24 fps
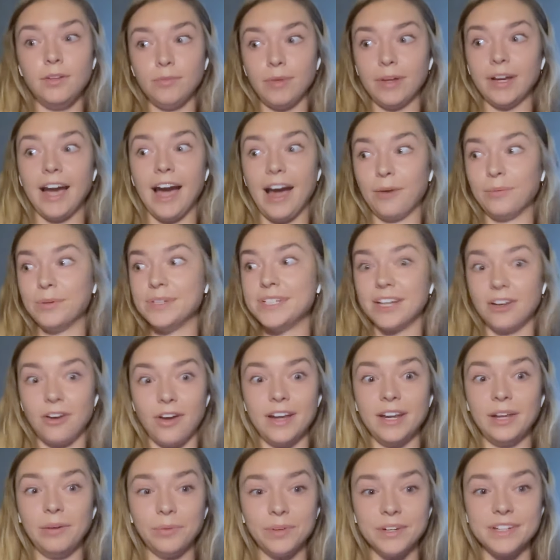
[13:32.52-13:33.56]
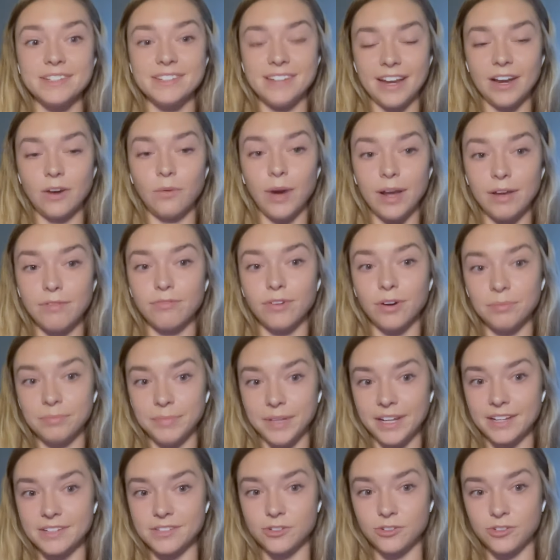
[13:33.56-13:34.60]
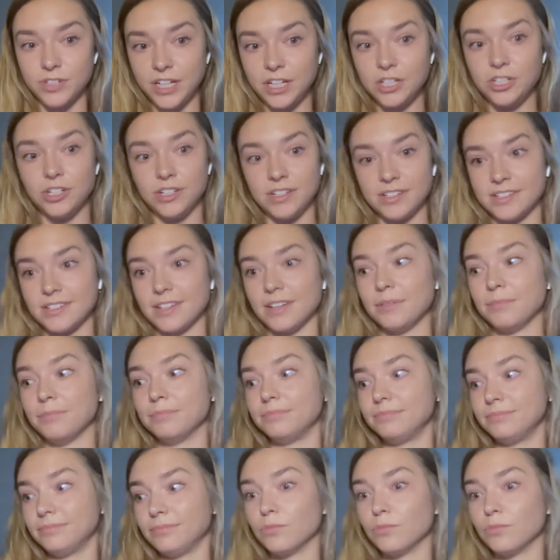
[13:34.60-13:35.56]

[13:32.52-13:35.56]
like, I would tell anyone to stay away from because they're teaching some